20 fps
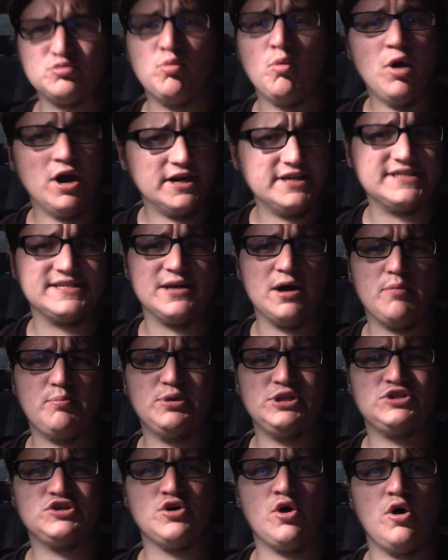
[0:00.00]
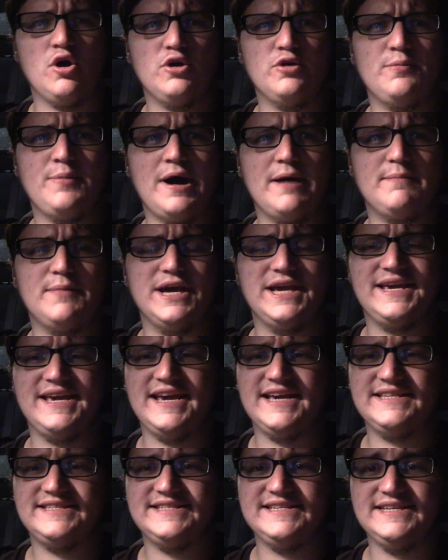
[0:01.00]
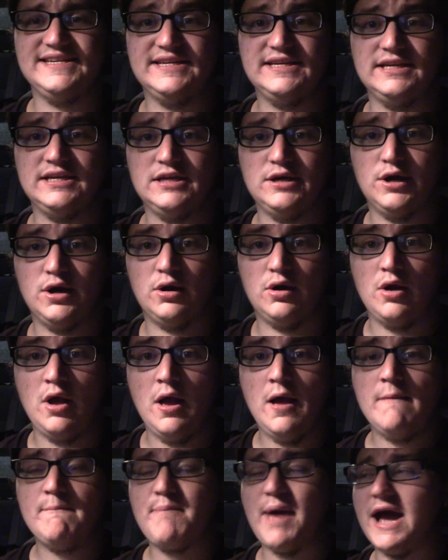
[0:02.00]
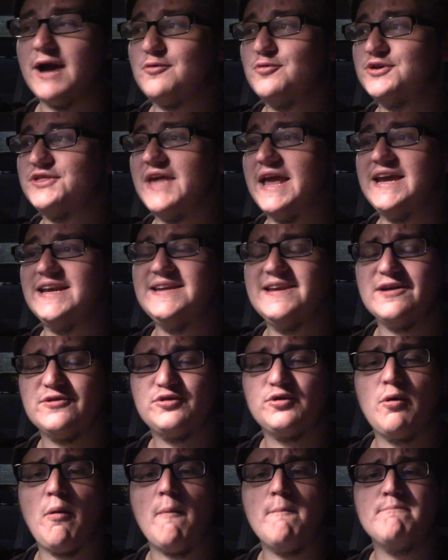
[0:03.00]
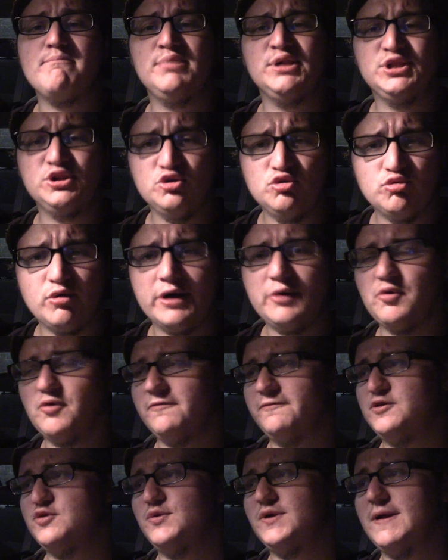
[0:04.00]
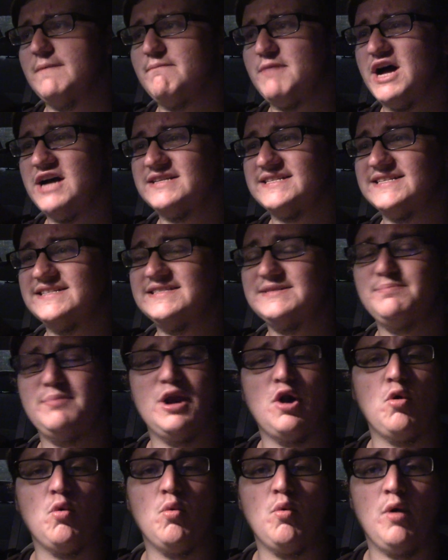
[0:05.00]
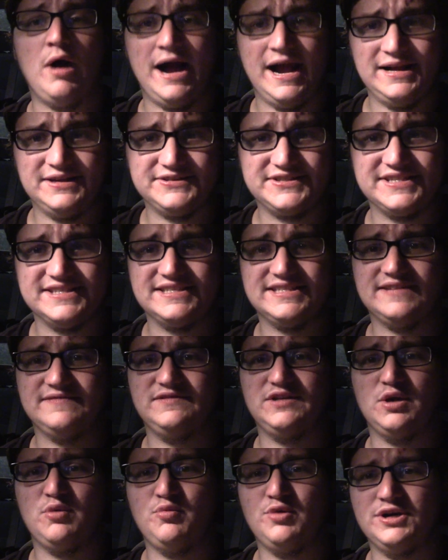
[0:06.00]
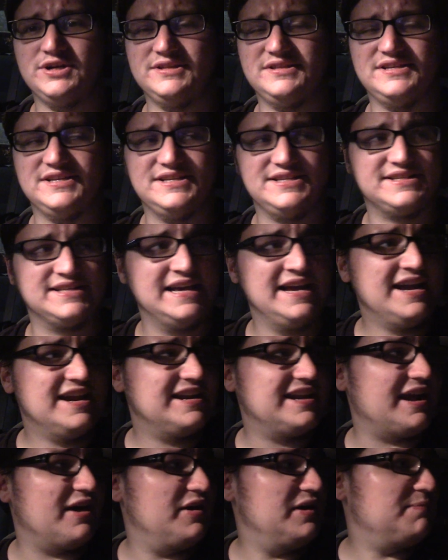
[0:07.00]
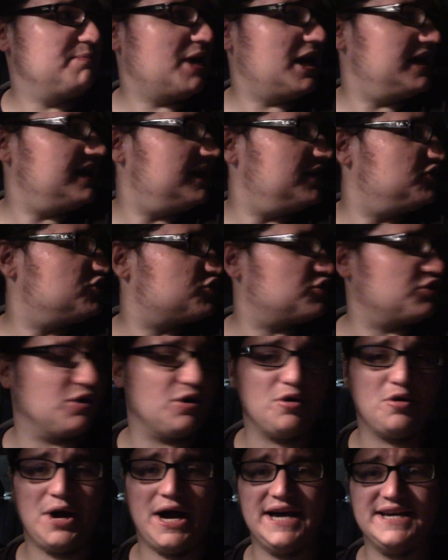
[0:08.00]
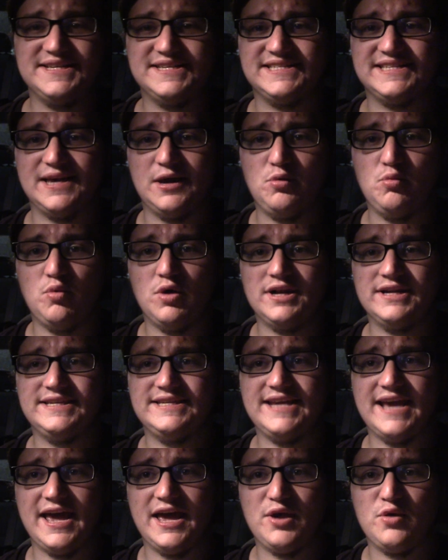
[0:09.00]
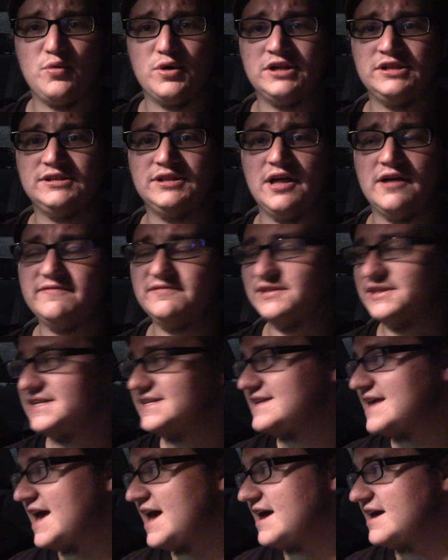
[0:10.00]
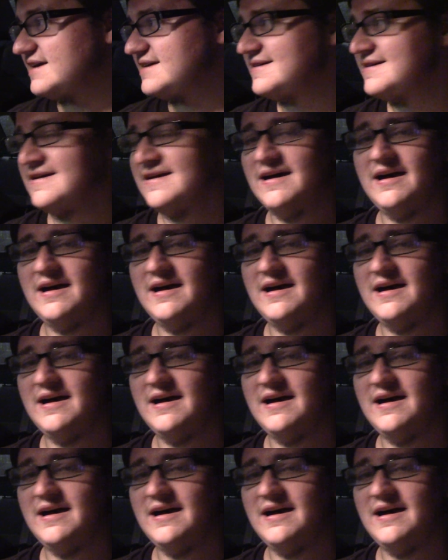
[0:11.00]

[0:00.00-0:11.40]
What is up? It's Autobot Mikey18 here, back with another Blu-ray review and unboxing. It's been a while since I've done one of these. Now, in my intro, I said, what a day, what a lovely day.